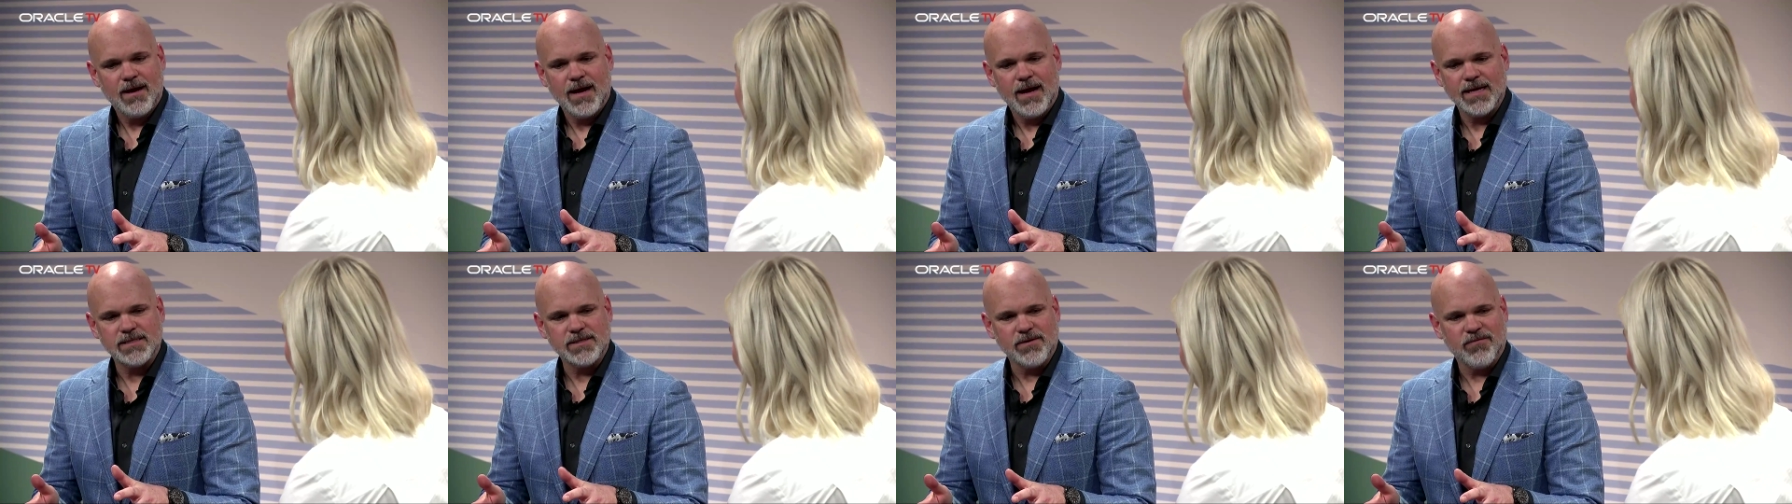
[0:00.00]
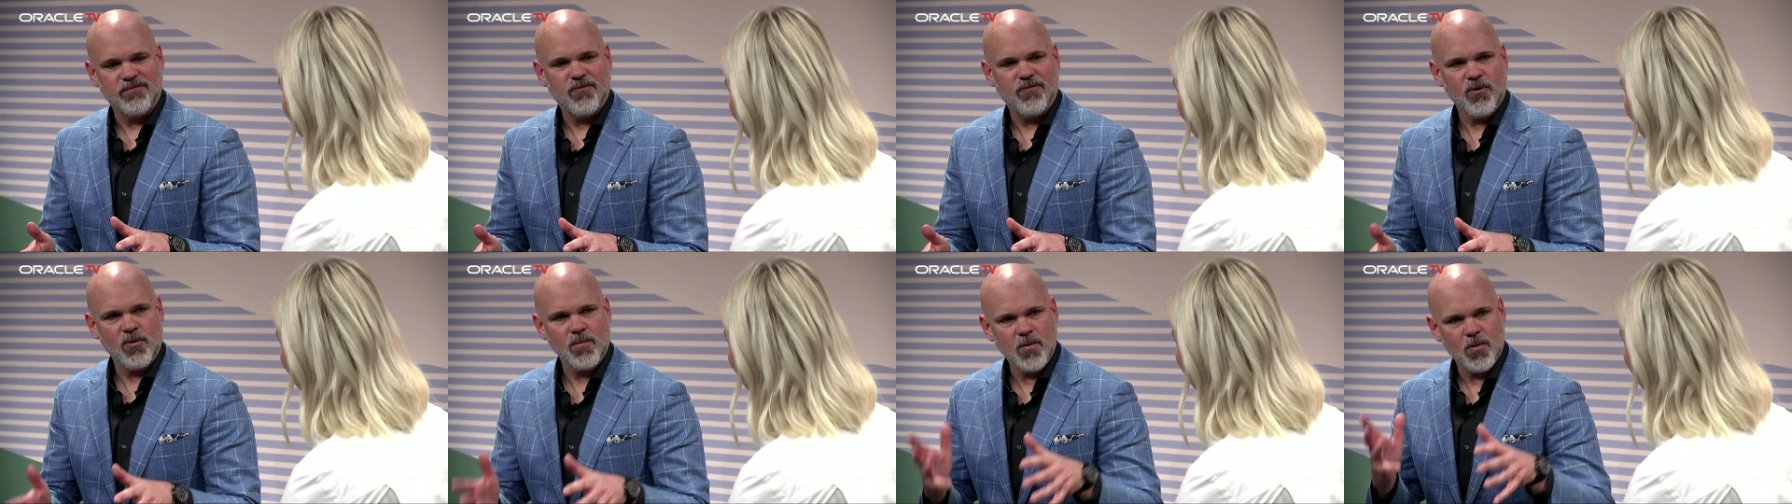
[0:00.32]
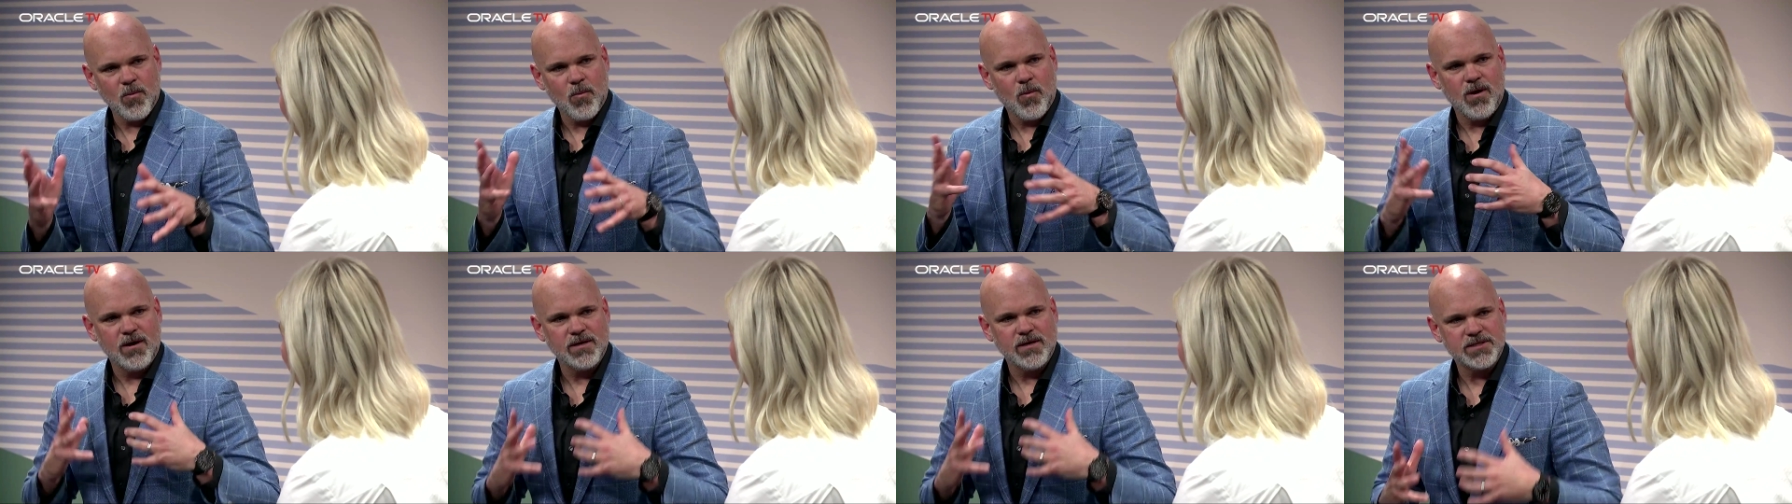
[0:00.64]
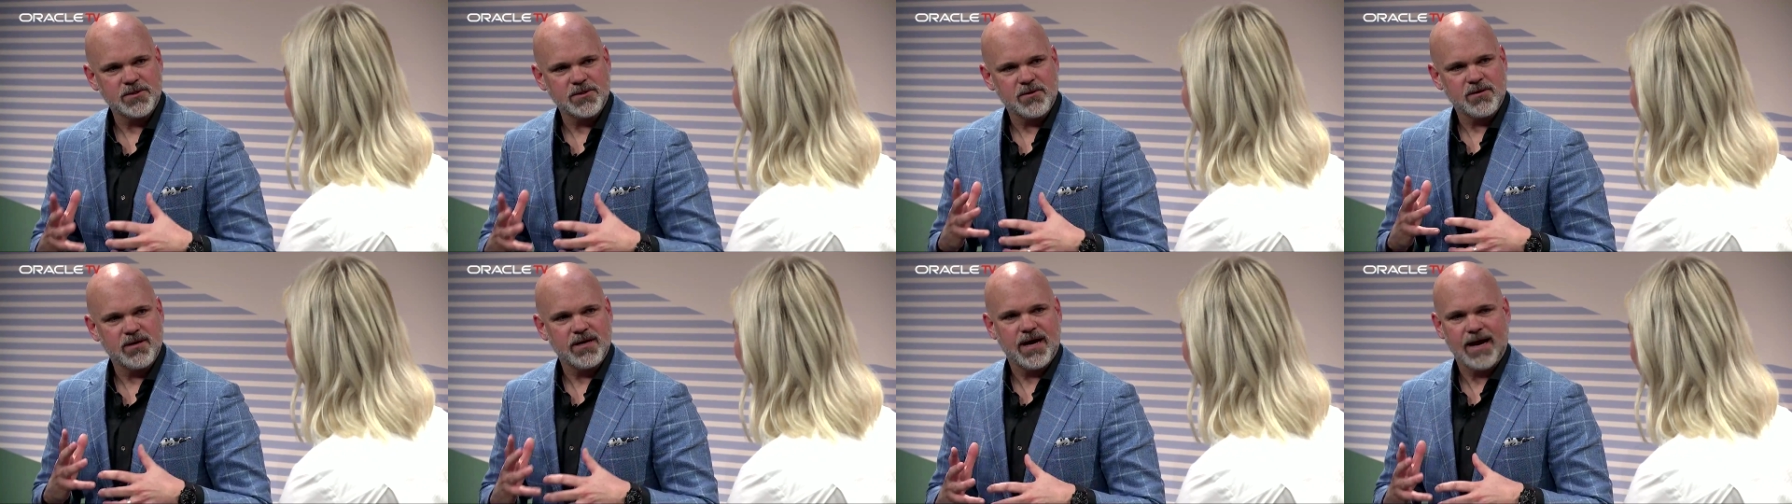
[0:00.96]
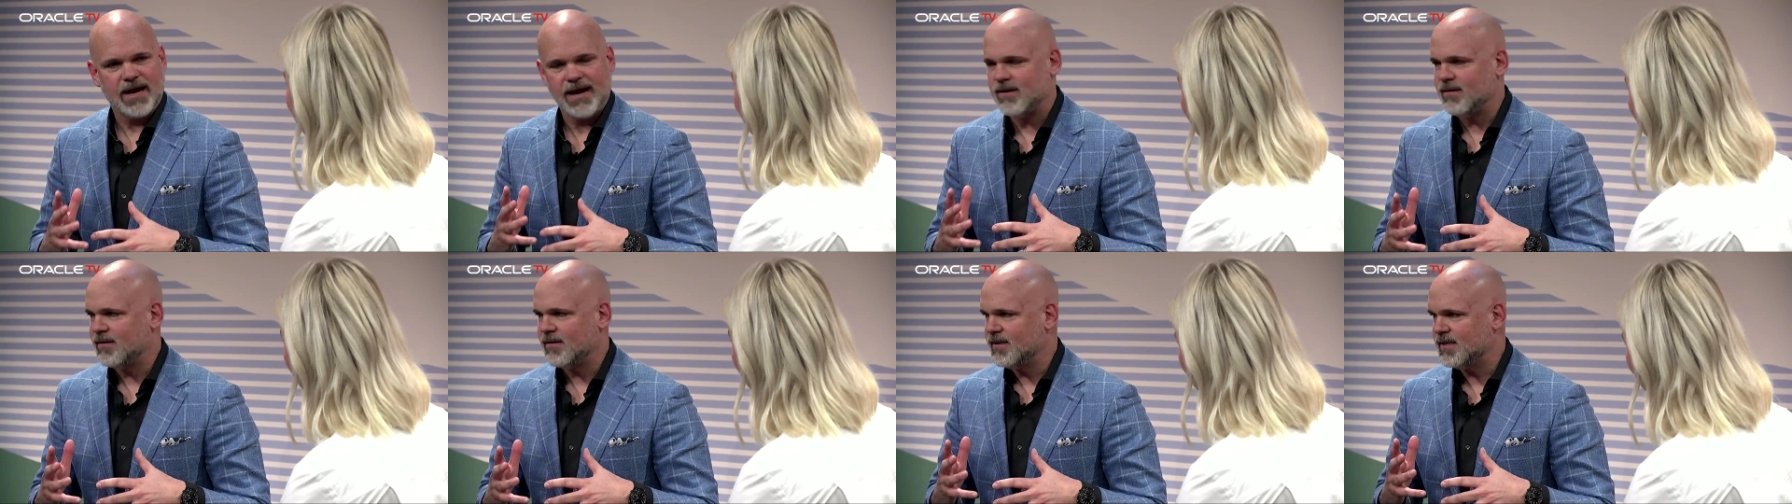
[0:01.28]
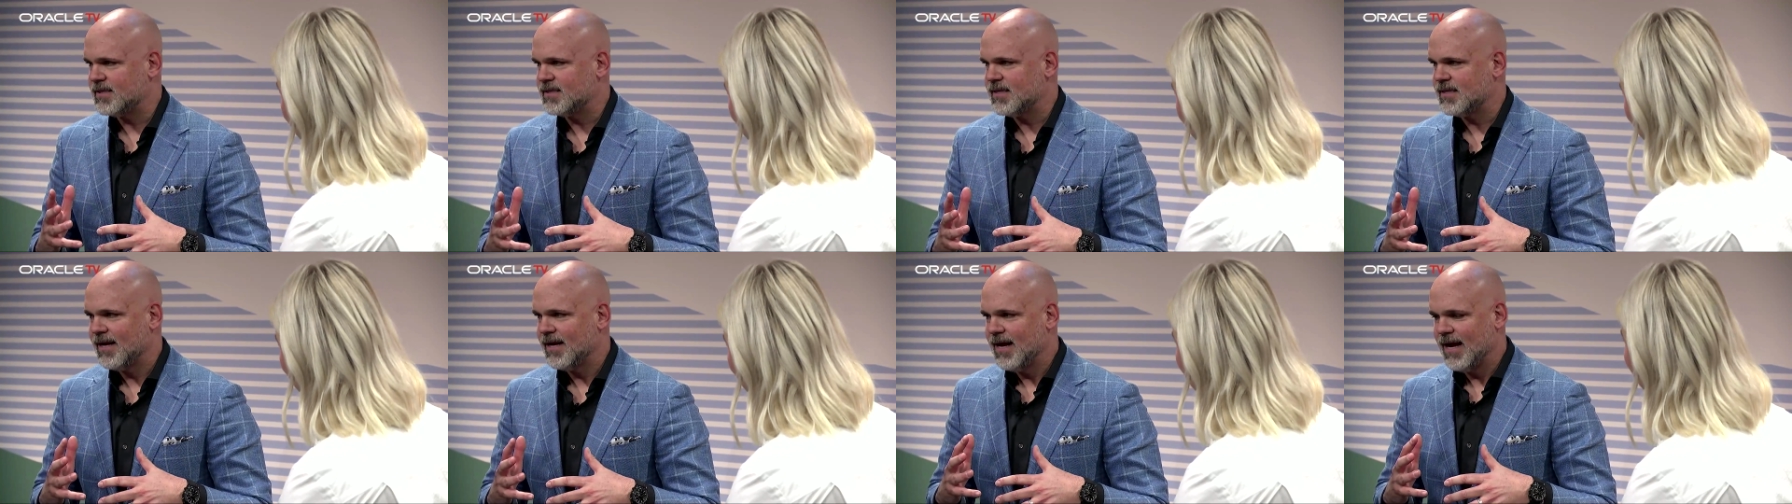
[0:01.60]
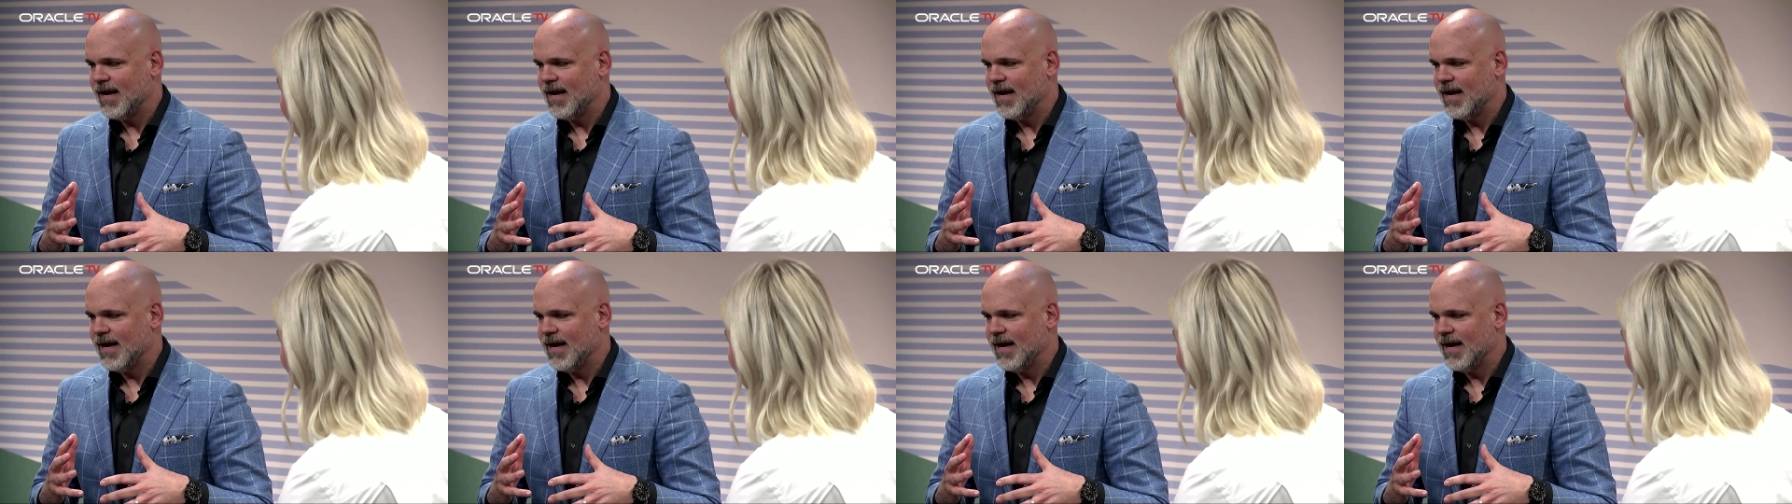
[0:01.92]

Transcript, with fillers: As a former Wall Street analyst,